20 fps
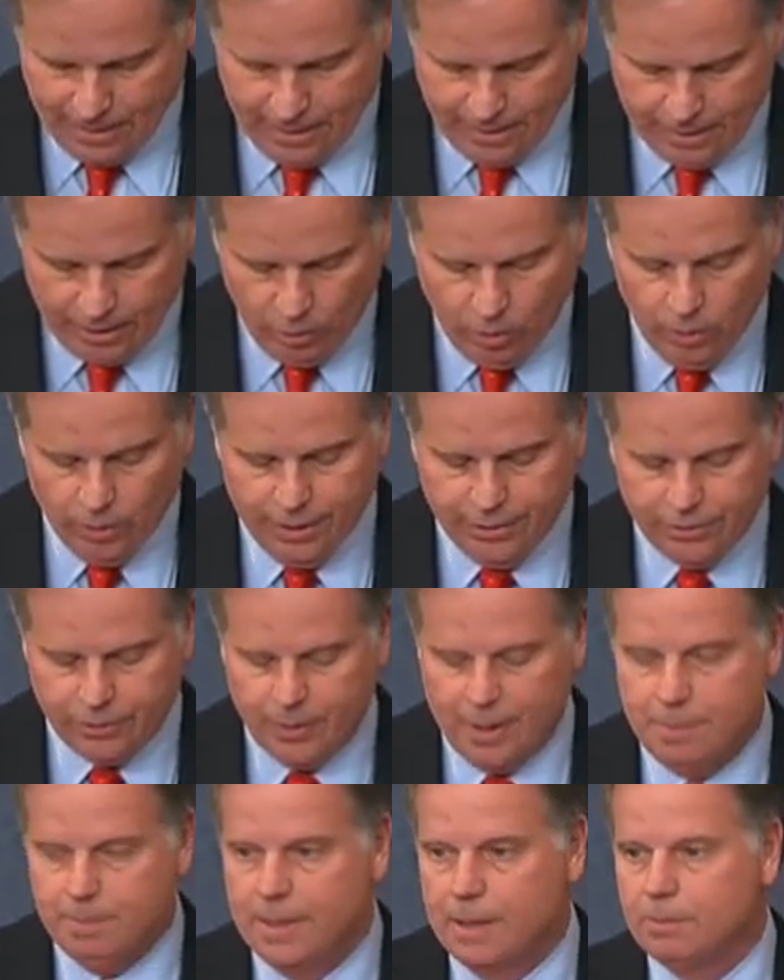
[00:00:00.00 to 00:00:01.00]
There are only
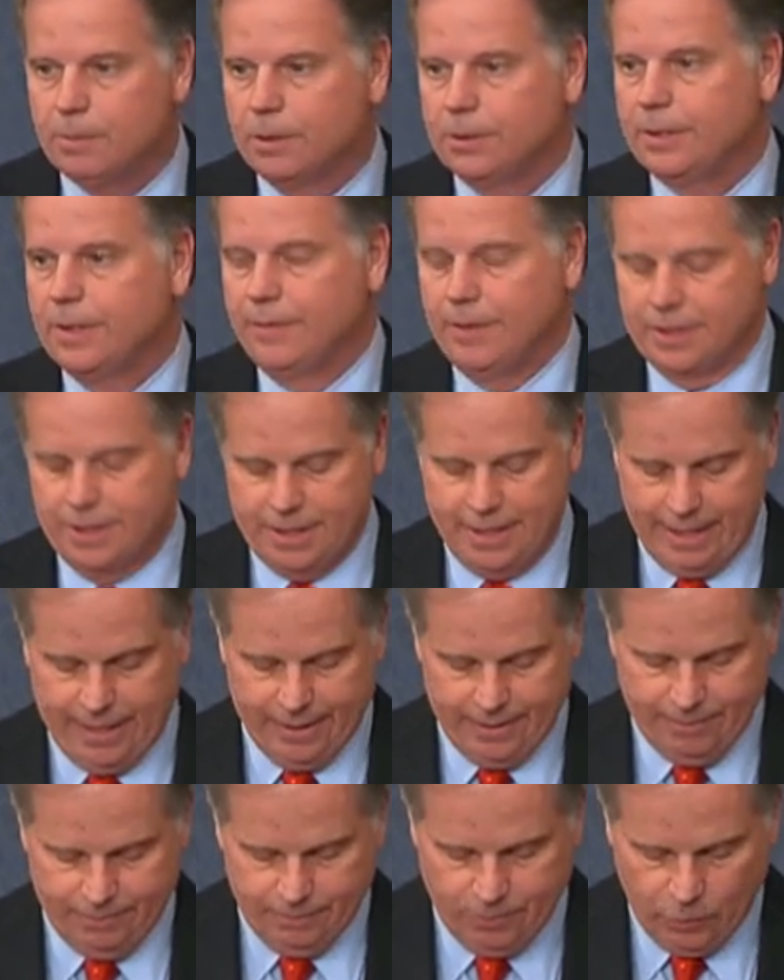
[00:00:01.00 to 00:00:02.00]
three members of the
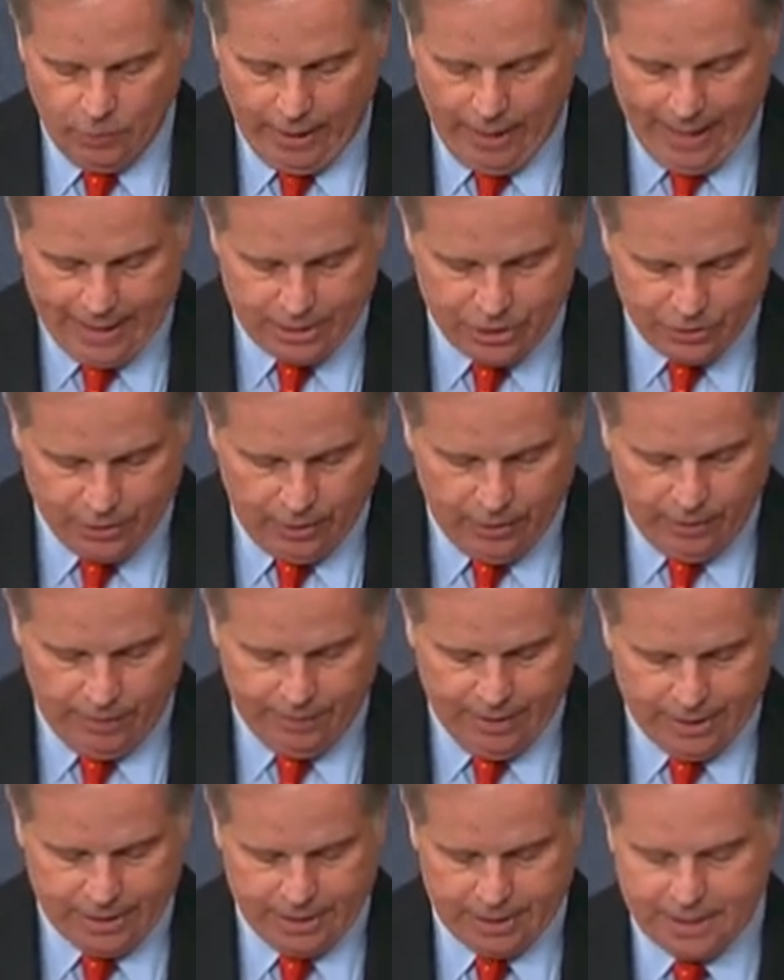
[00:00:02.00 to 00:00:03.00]
Senate where I
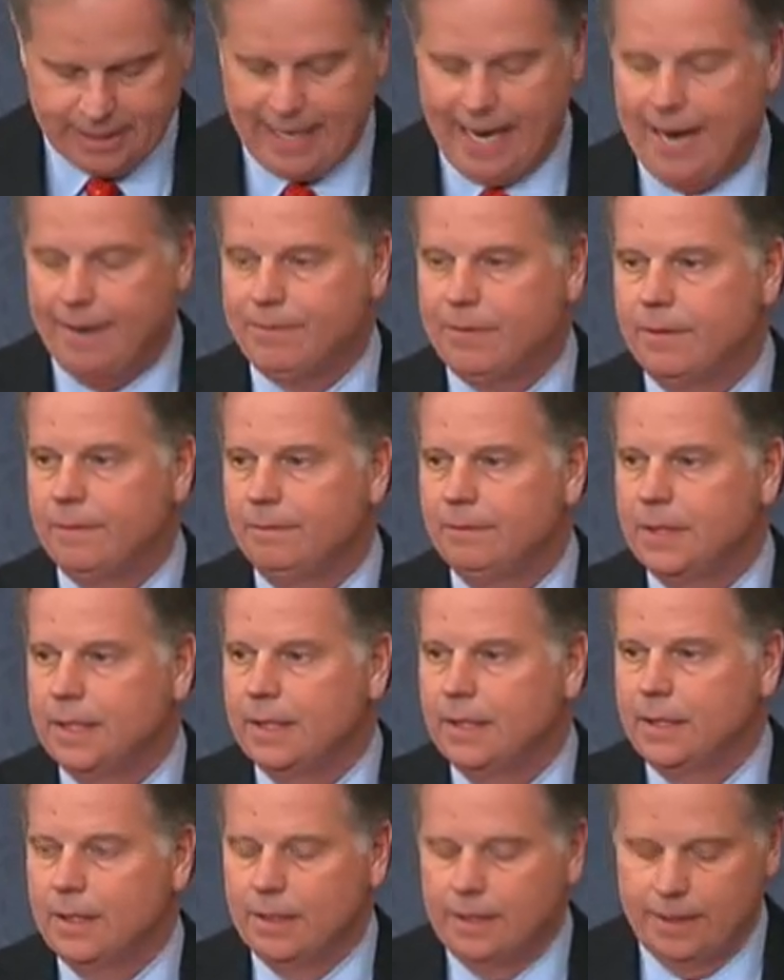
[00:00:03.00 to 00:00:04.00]
served as a staffer
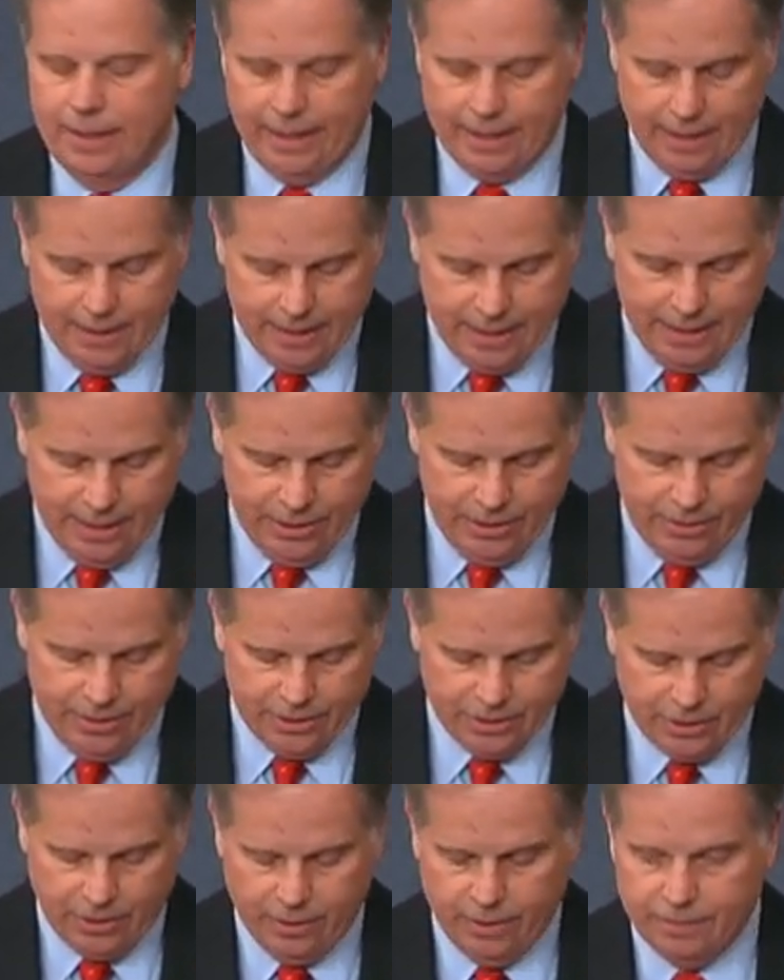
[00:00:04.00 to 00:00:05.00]
that continue to
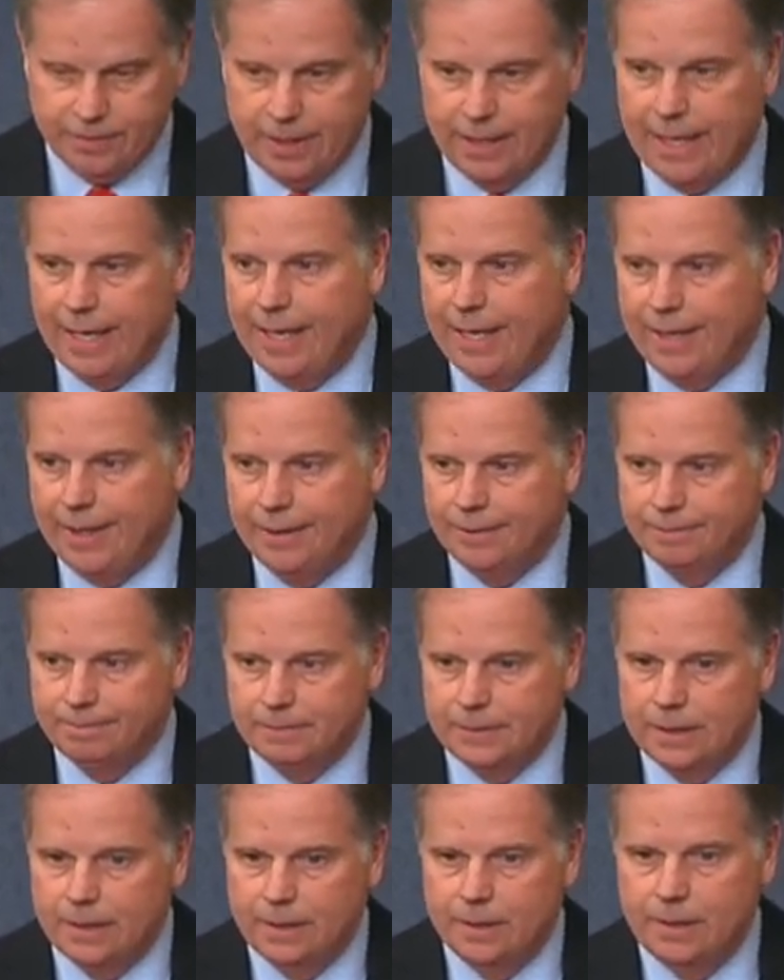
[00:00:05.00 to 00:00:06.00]
serve today,
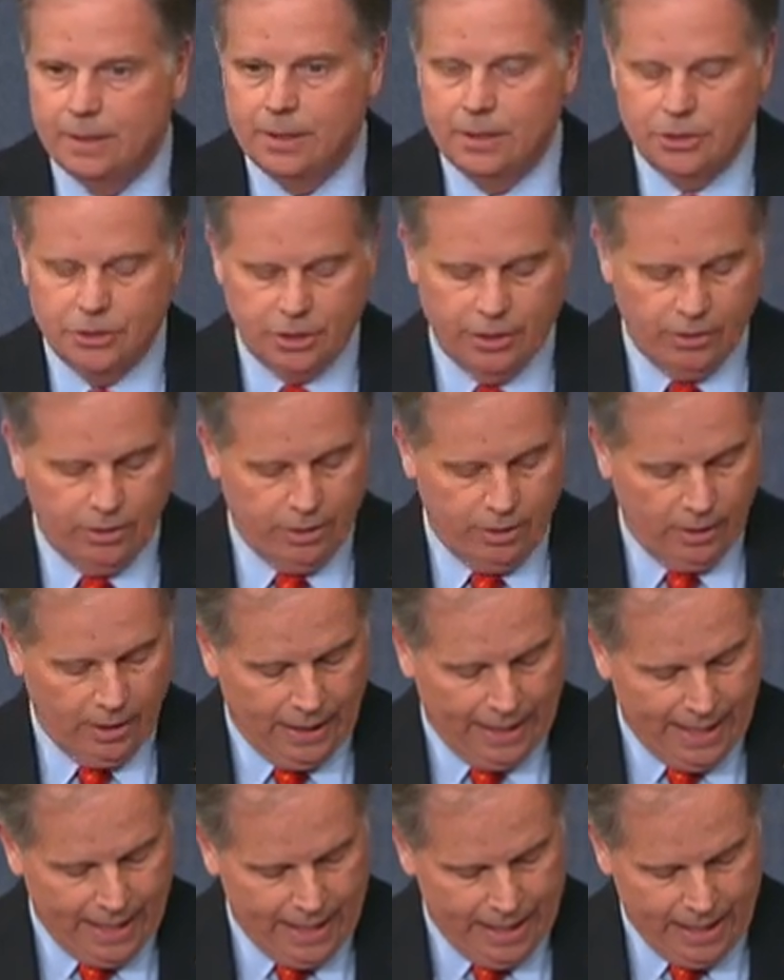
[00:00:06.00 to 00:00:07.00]
Senator
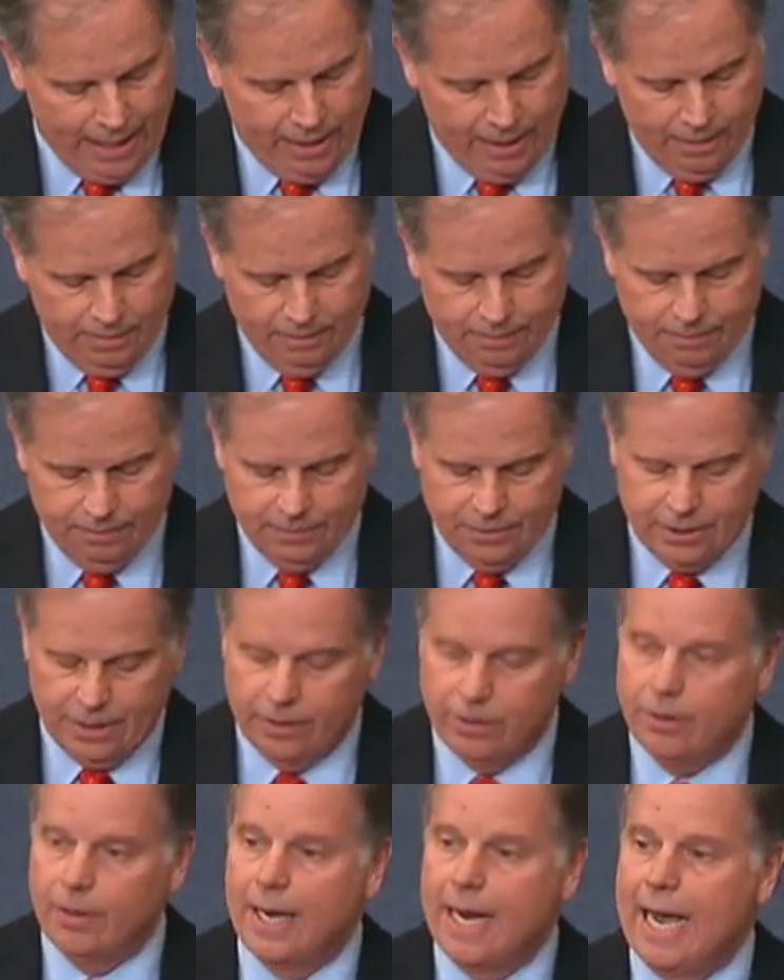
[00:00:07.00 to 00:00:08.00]
Leahy,
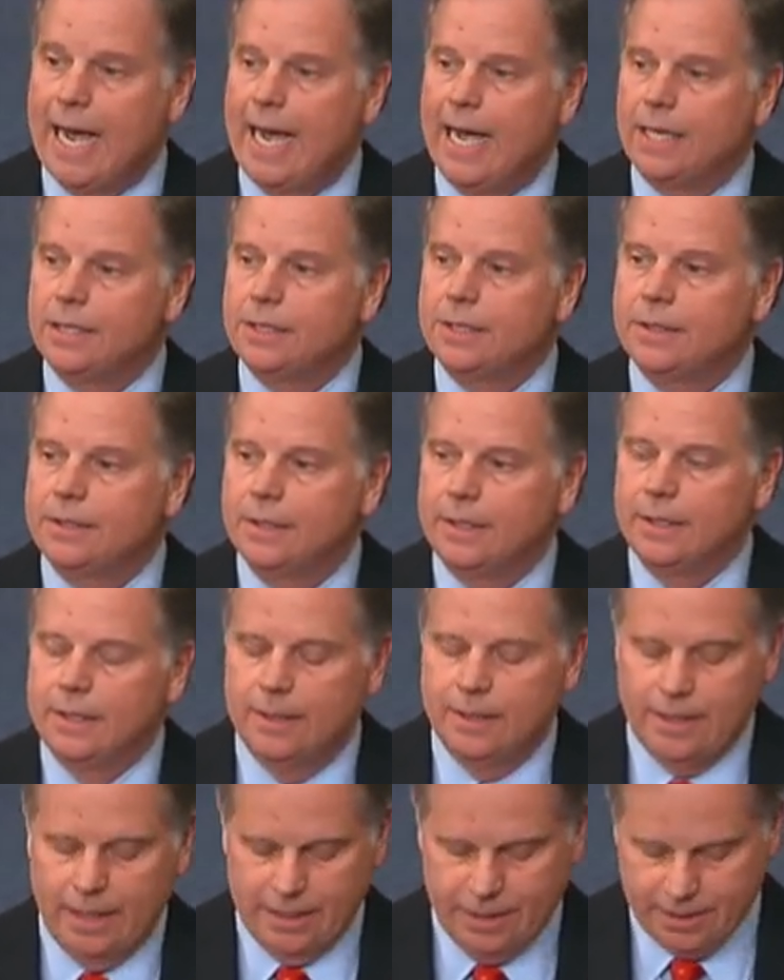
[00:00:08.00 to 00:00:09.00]
Senator Hatch,
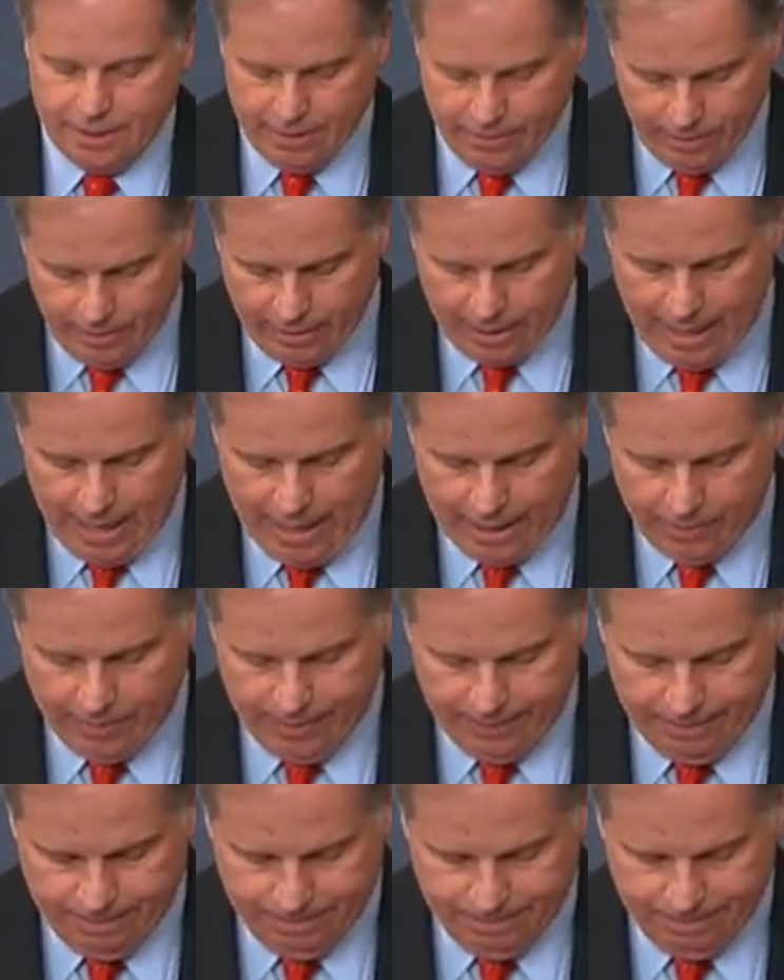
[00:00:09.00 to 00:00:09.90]
and Senator Cochran.